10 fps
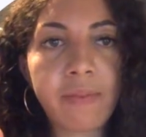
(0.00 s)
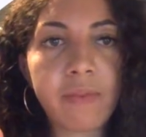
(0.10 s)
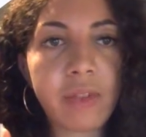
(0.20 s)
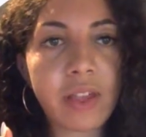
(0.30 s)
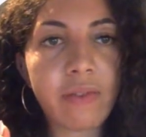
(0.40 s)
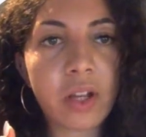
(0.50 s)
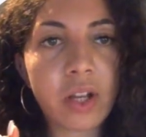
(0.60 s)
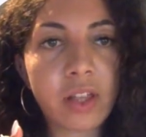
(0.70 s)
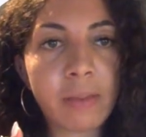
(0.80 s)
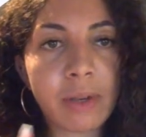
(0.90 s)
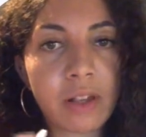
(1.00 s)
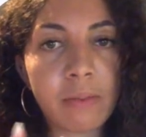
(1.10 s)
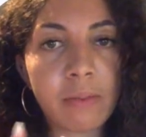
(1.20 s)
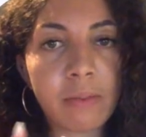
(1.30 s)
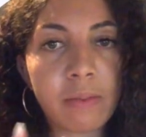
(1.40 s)
Let's have a look at some
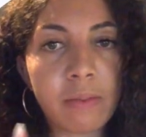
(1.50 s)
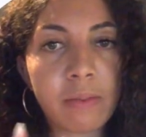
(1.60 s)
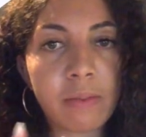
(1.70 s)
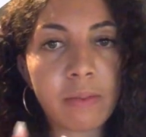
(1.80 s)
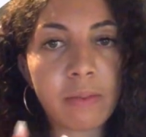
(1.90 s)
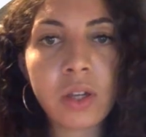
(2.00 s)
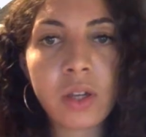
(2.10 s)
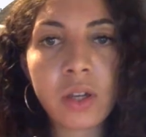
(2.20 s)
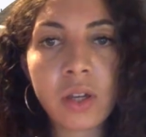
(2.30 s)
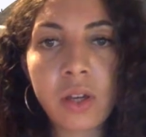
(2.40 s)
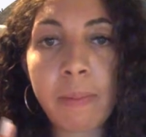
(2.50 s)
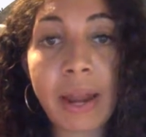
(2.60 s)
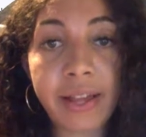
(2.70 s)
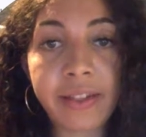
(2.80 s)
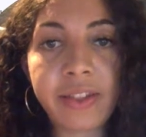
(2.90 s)
examples.
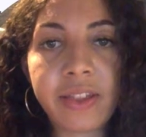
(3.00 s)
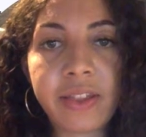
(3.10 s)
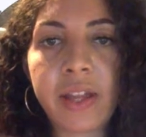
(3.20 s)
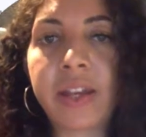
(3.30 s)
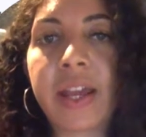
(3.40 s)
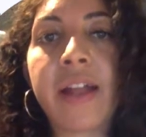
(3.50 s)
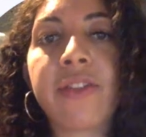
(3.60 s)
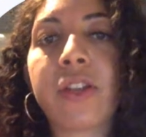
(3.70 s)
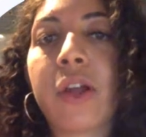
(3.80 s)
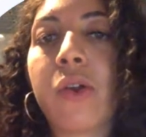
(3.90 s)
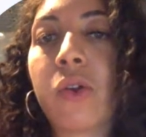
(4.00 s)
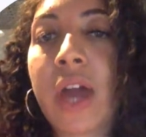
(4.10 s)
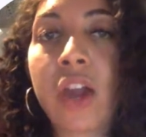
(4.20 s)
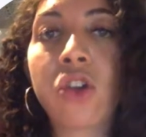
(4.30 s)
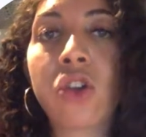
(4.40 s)
Place indicates a
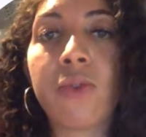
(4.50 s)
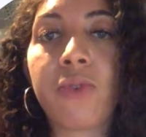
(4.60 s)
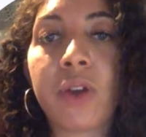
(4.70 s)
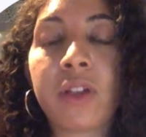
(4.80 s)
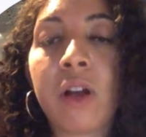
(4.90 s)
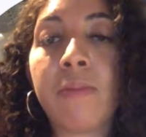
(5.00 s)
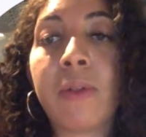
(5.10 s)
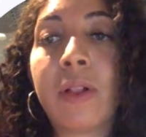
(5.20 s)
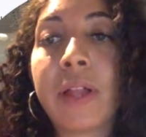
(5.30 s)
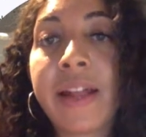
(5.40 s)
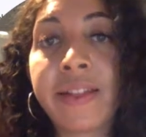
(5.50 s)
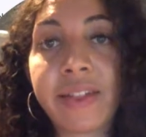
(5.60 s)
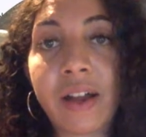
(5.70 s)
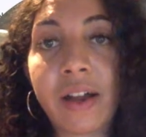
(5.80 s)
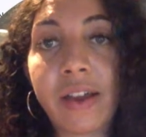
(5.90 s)
location, for example,
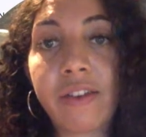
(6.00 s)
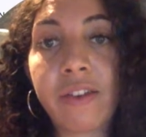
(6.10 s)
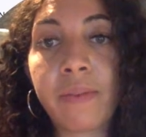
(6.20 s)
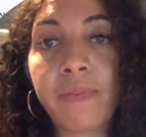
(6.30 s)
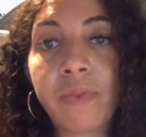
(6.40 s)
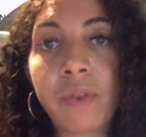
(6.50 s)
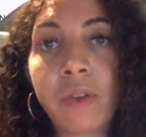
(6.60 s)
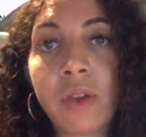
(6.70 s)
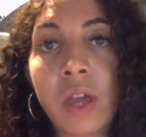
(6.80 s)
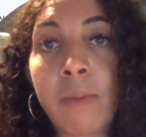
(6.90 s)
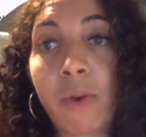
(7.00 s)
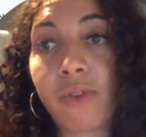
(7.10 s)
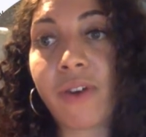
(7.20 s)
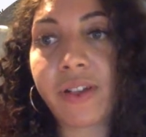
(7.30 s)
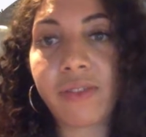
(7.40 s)
inside,
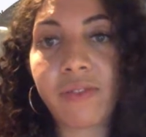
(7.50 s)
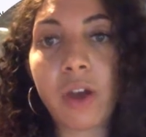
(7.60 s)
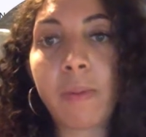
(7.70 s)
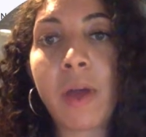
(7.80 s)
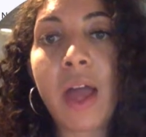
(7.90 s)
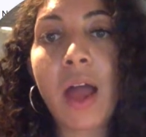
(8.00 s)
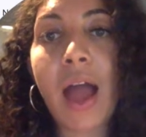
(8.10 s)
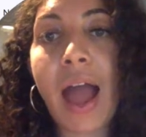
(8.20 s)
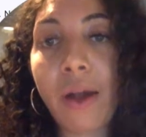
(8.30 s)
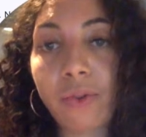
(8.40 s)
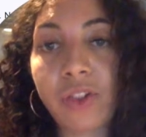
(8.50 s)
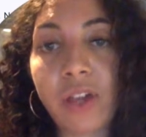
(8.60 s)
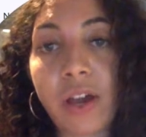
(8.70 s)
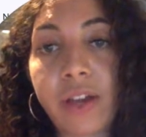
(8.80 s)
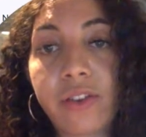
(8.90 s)
modifies the verb
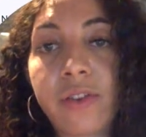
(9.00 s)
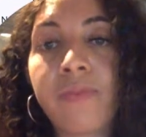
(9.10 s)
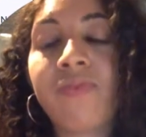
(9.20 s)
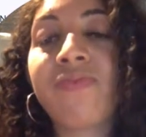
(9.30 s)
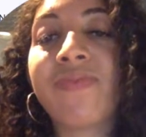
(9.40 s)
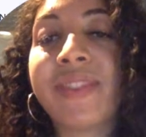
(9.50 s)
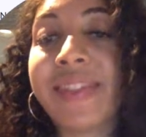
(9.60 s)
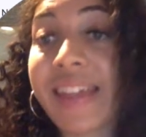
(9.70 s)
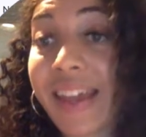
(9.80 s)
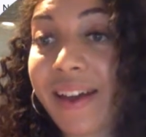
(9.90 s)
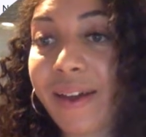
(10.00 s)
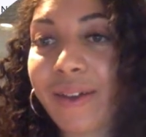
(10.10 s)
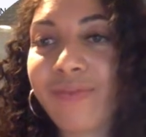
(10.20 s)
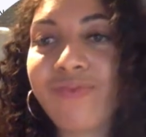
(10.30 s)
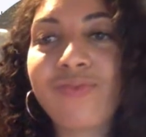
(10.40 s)
outside, near,
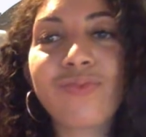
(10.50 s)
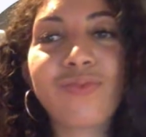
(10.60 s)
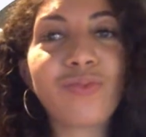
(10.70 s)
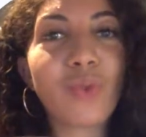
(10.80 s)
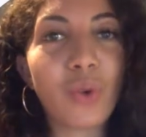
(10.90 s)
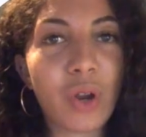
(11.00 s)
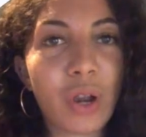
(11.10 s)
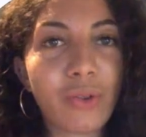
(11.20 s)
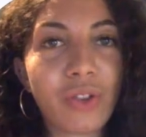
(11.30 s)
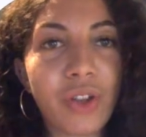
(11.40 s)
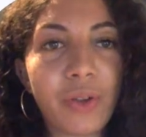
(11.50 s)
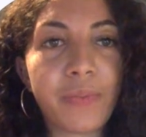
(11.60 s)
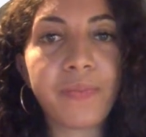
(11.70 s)
or close to.